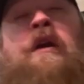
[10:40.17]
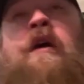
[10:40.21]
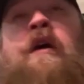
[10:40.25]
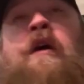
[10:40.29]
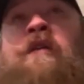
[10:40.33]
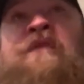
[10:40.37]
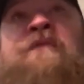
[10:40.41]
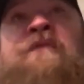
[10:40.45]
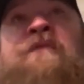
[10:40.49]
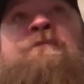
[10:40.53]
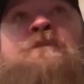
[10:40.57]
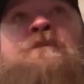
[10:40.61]

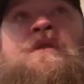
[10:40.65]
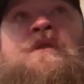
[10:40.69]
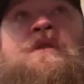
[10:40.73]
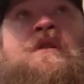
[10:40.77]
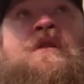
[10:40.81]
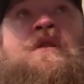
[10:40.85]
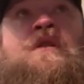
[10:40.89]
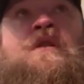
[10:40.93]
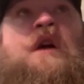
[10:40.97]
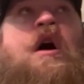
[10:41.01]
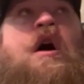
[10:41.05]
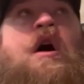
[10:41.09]
of
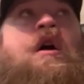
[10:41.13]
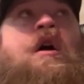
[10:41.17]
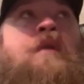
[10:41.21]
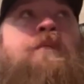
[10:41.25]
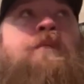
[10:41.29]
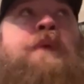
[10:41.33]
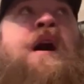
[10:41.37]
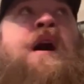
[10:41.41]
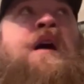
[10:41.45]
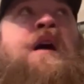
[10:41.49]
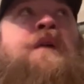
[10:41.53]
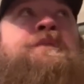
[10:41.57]
car
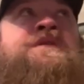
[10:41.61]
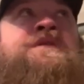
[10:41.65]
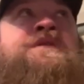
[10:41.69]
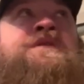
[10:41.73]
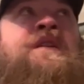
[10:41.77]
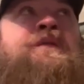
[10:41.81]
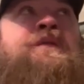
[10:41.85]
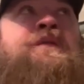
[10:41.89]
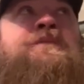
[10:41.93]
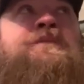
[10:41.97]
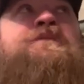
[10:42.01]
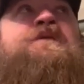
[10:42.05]
bombs,
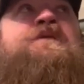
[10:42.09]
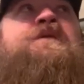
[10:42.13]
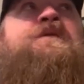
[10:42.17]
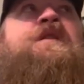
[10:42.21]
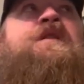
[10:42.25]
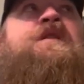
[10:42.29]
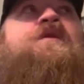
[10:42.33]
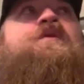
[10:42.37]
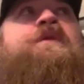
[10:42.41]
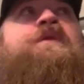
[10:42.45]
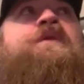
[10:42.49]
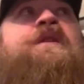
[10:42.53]
and you
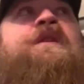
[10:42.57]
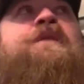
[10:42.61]
know you